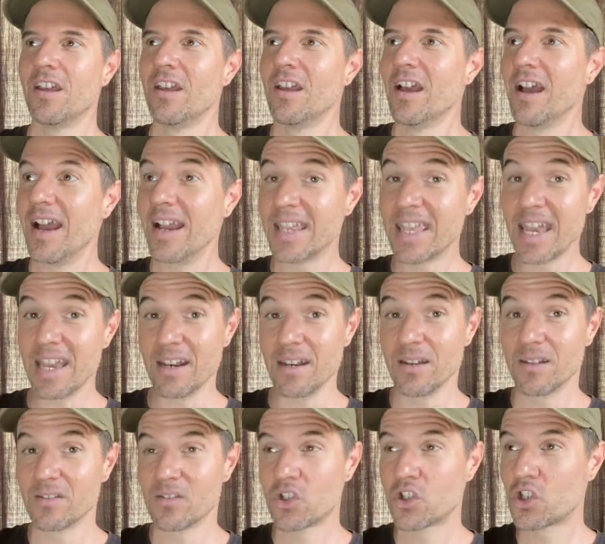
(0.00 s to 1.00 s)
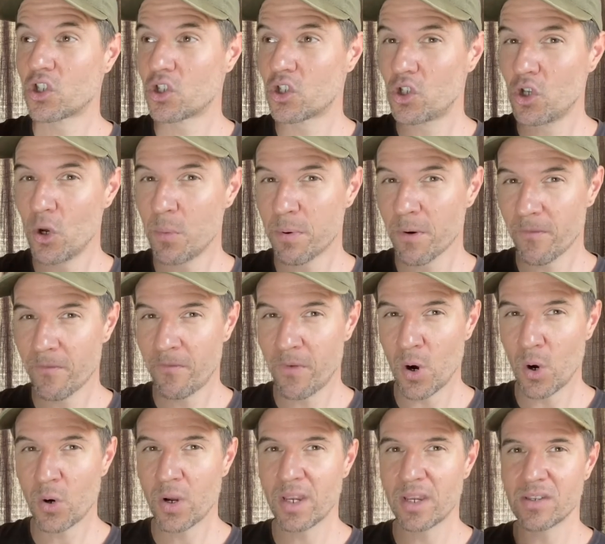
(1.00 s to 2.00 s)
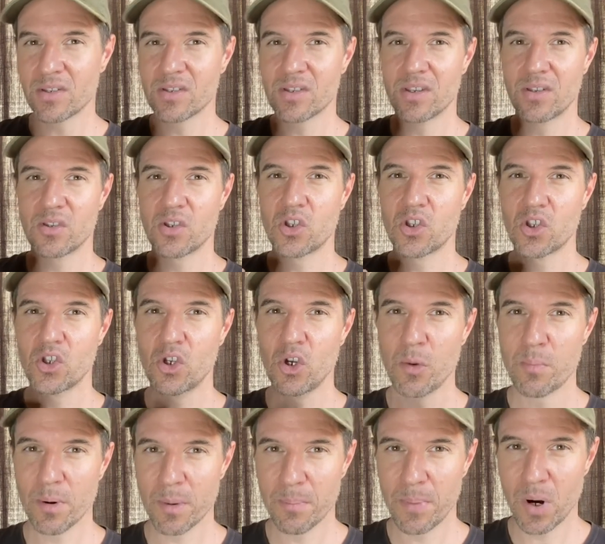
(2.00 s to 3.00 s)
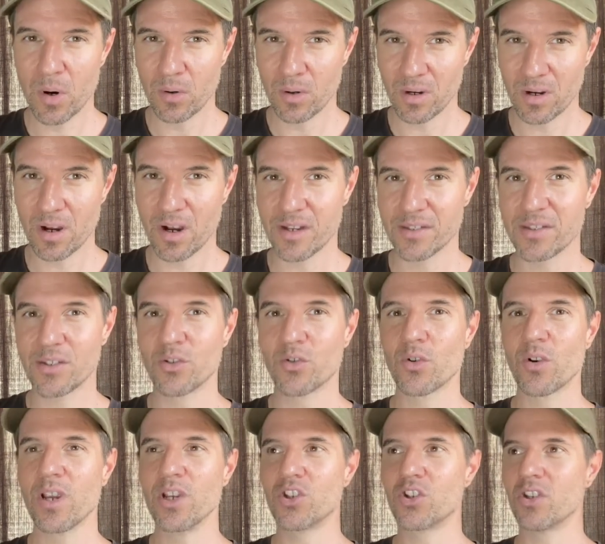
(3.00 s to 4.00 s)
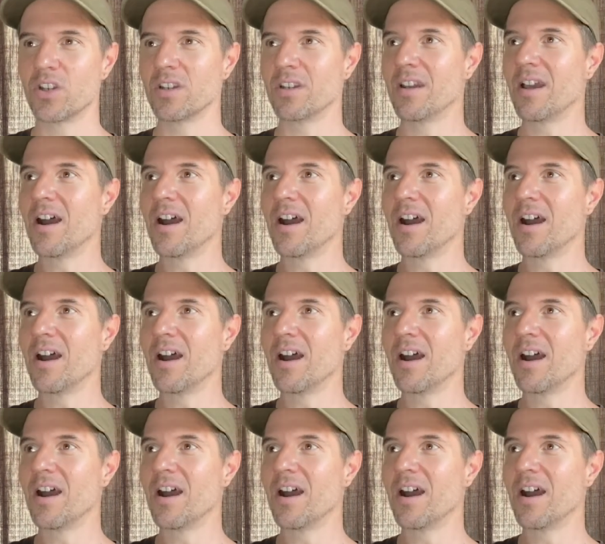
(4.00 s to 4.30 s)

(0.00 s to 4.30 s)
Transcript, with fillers: again, super focused, super potent concentration.